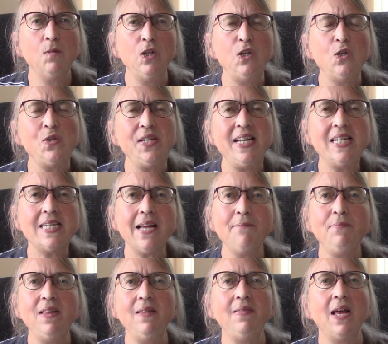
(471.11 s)
When you see
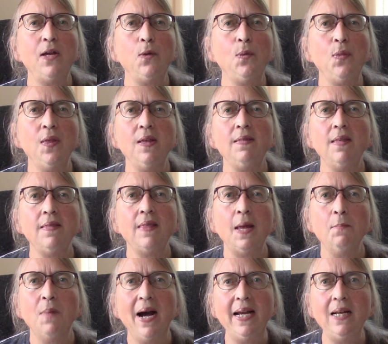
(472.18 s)
something that you think that they
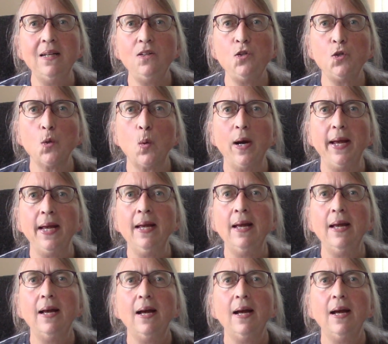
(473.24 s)
might enjoy,